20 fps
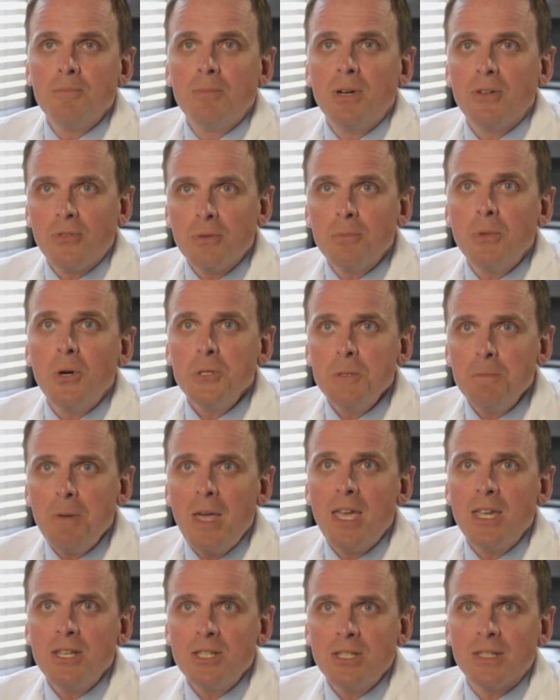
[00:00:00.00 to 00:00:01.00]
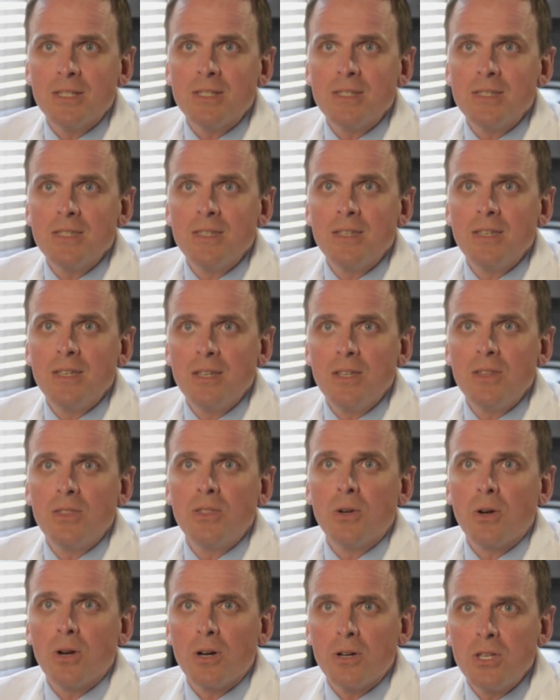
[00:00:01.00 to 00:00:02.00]
But for most patients,
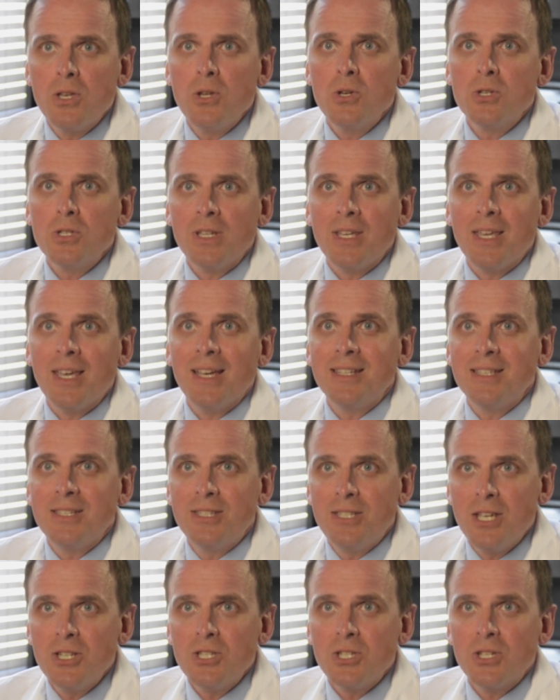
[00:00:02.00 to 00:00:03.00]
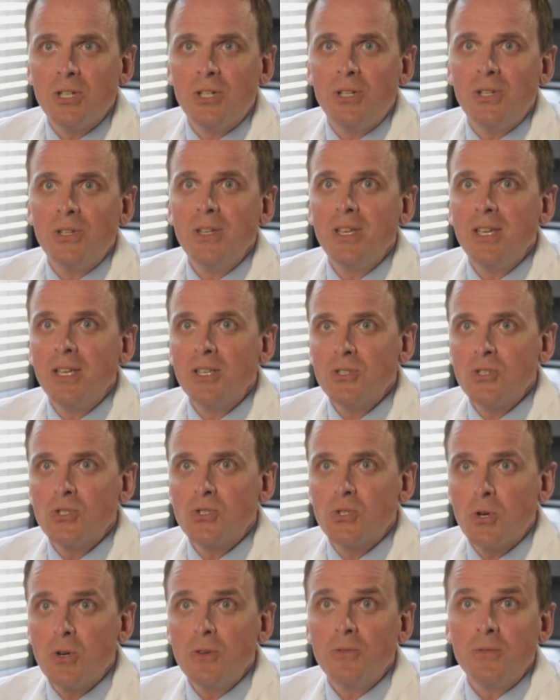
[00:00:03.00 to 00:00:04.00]
there are usually additional
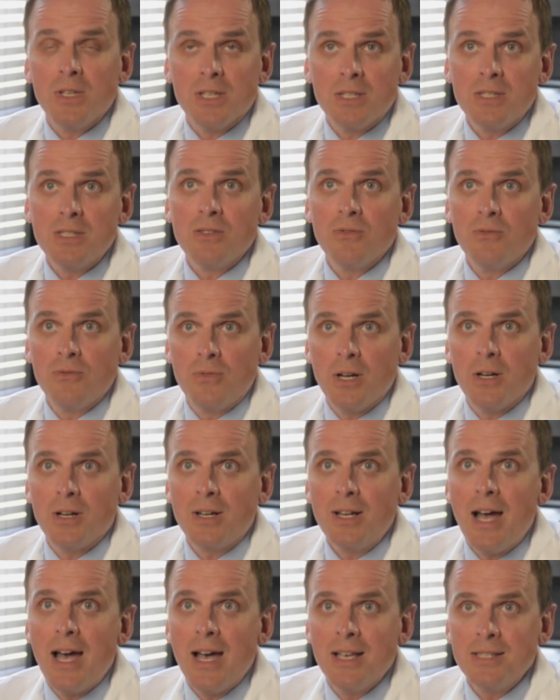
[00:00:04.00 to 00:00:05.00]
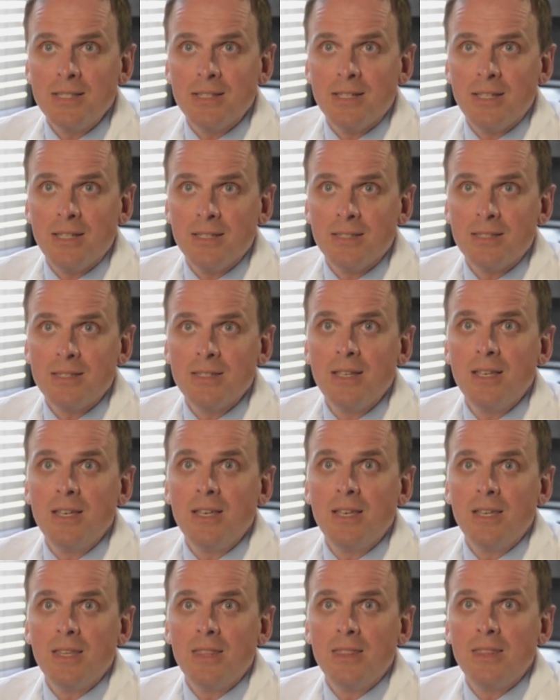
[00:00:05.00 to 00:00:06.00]
surface varicosities
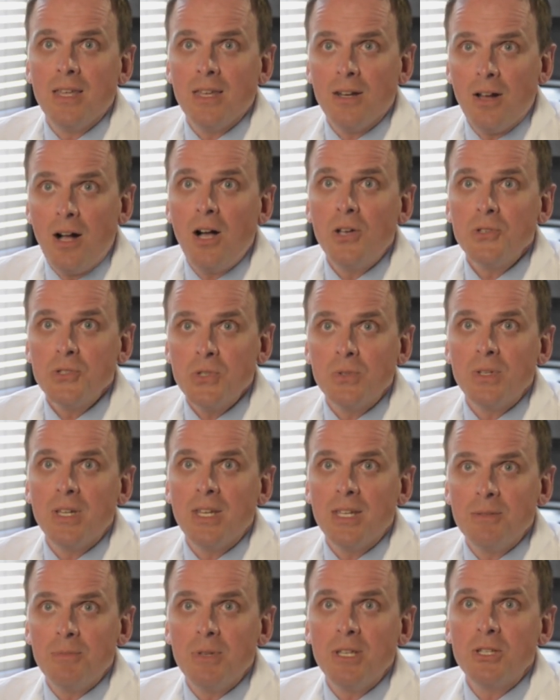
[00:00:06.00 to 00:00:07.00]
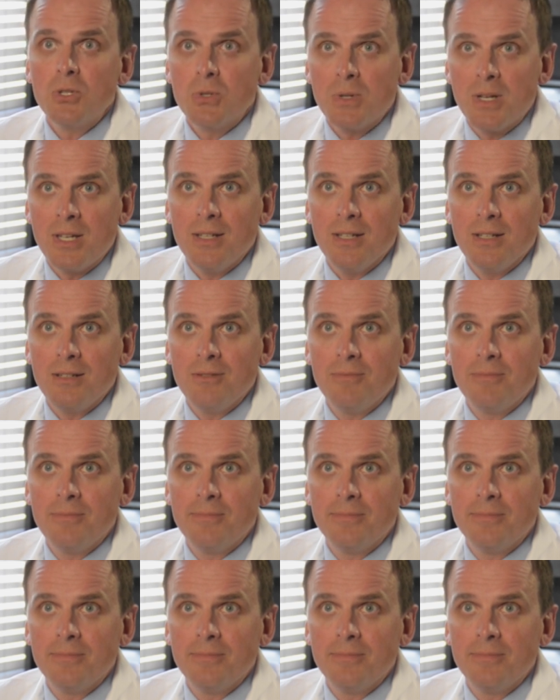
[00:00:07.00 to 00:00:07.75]
that also need to be treated.